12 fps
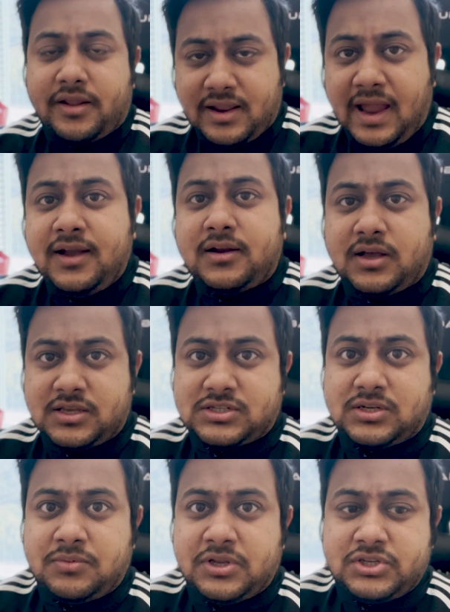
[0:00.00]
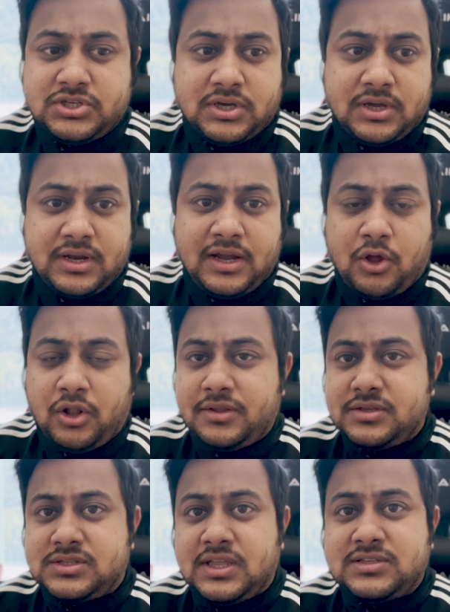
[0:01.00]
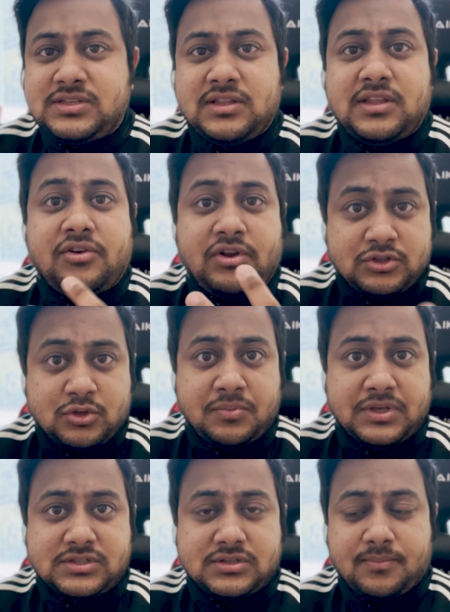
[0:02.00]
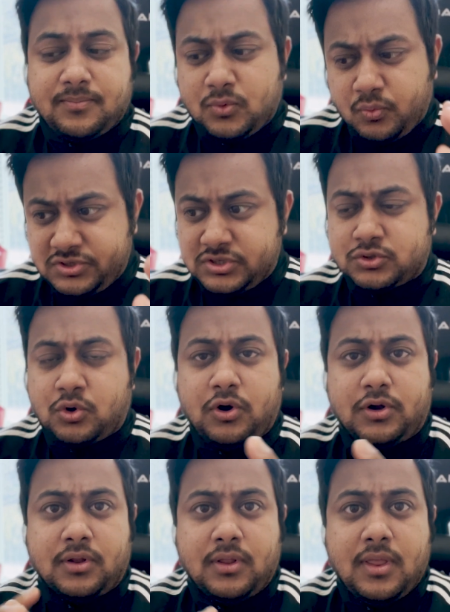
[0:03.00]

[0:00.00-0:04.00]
write customer churn and all these things in their resumes which is good